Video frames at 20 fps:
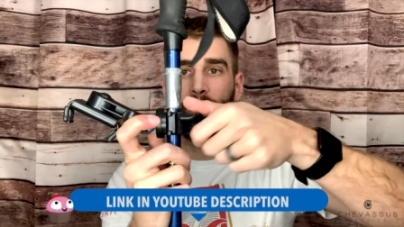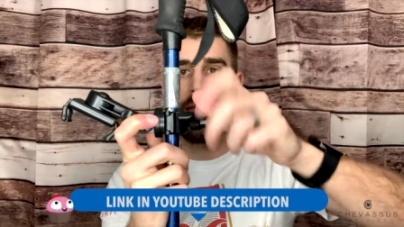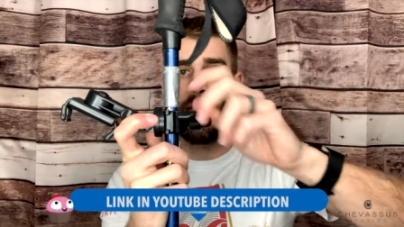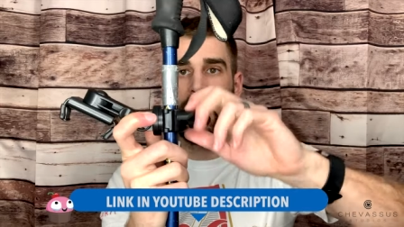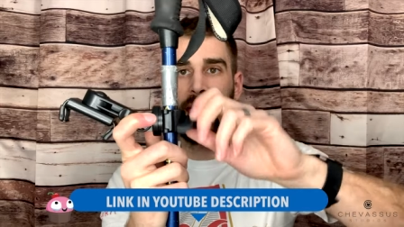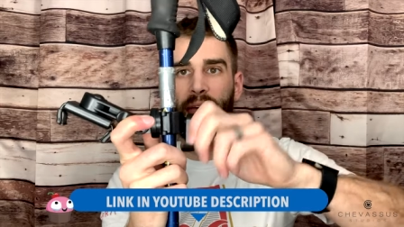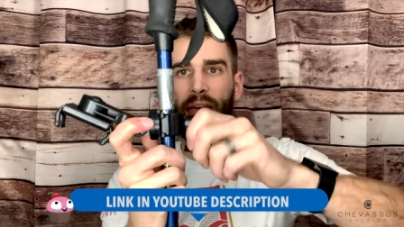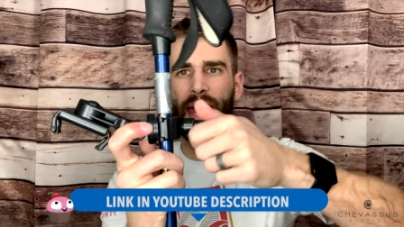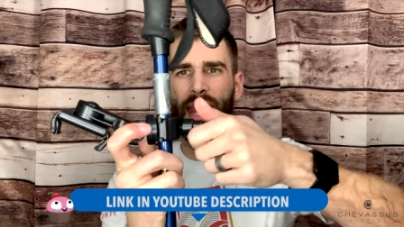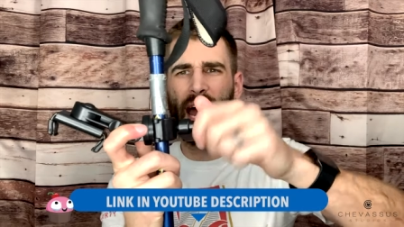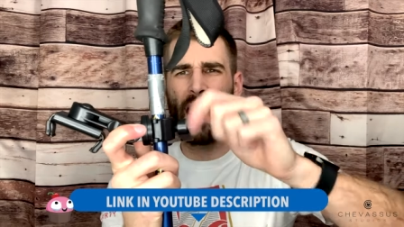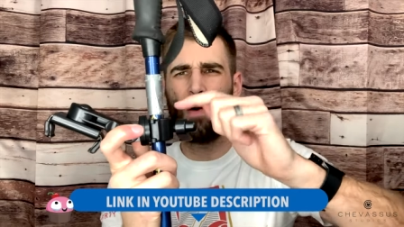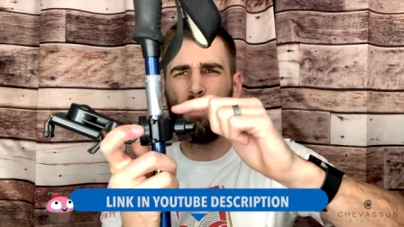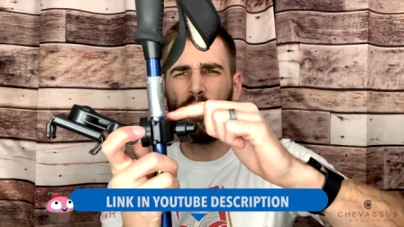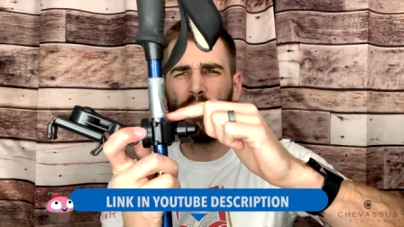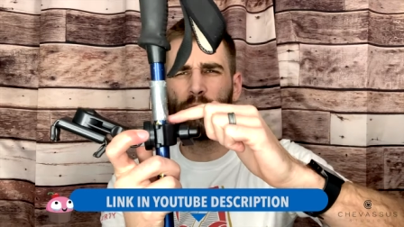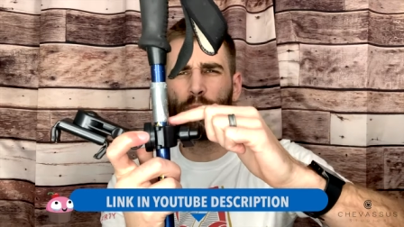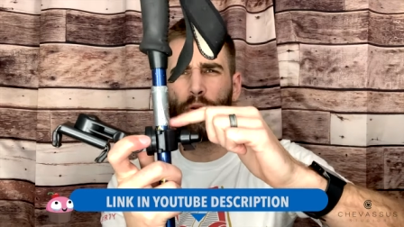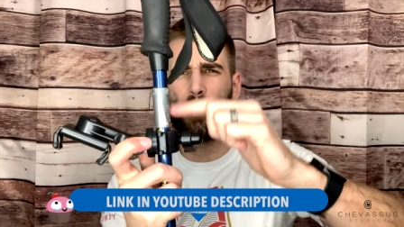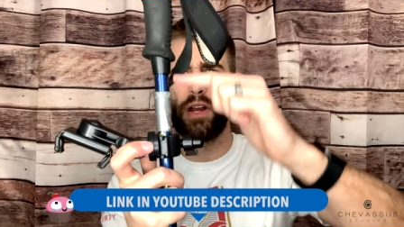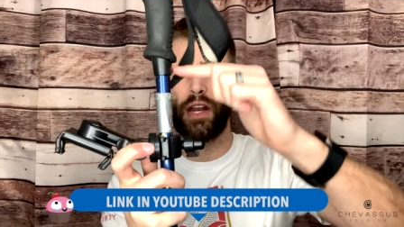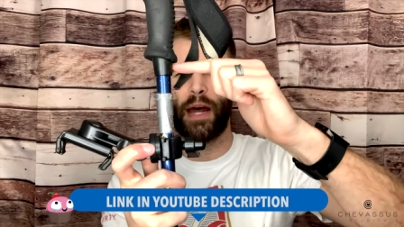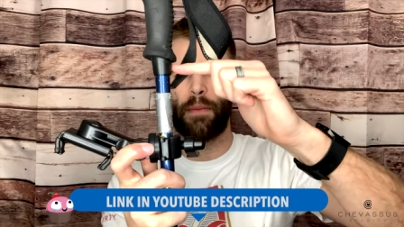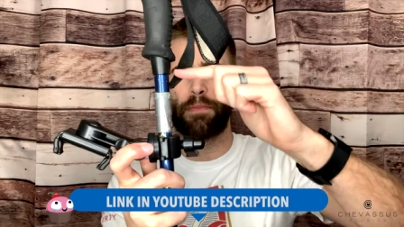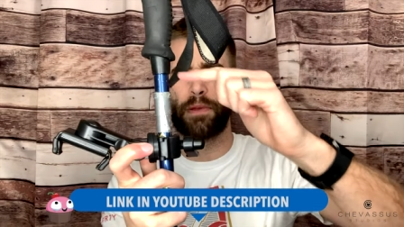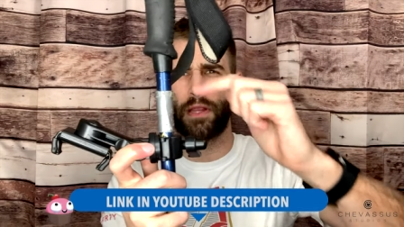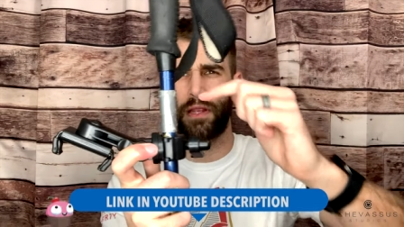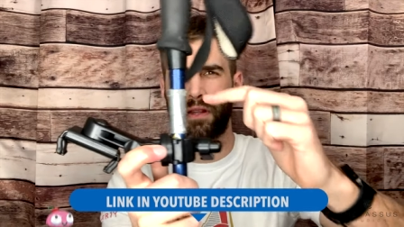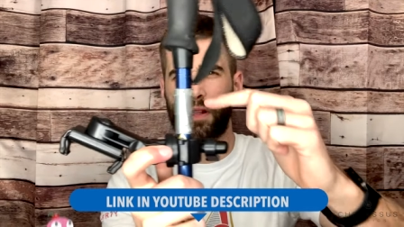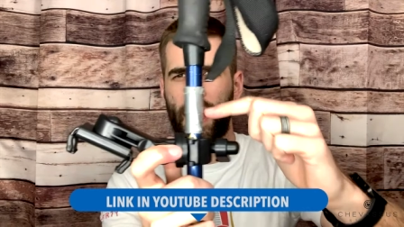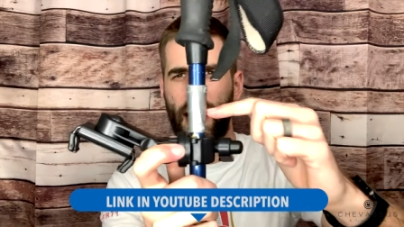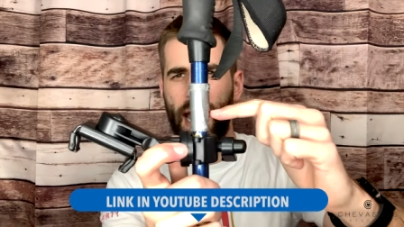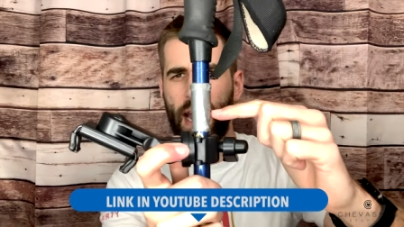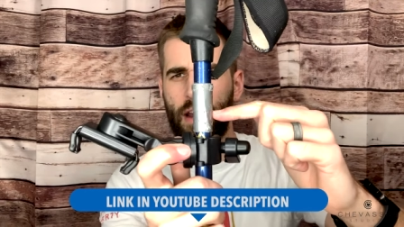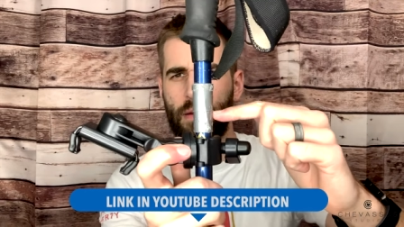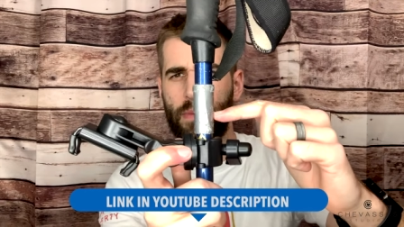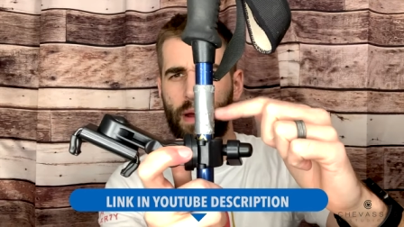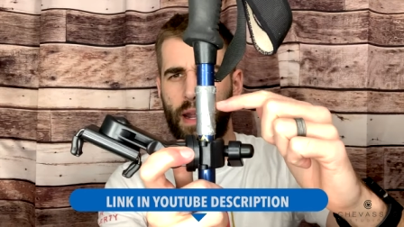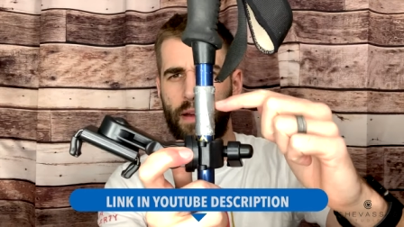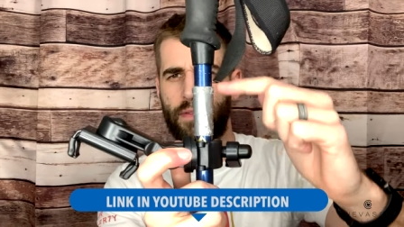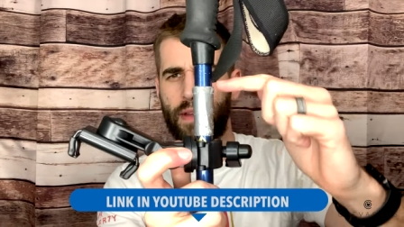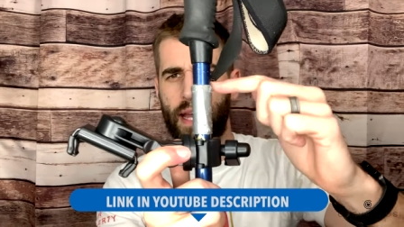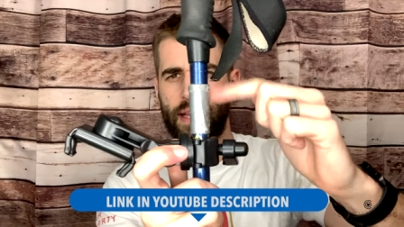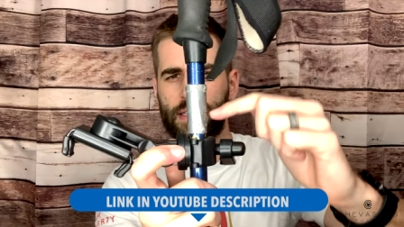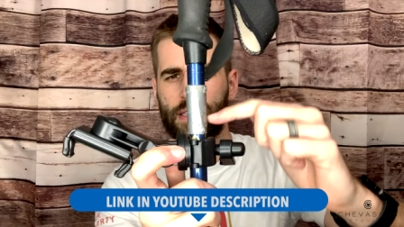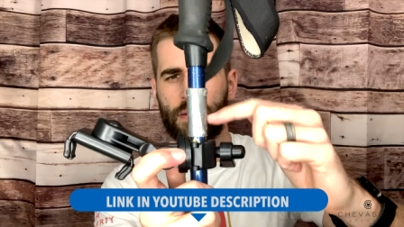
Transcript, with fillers: and I would have put it up a little higher, but I've got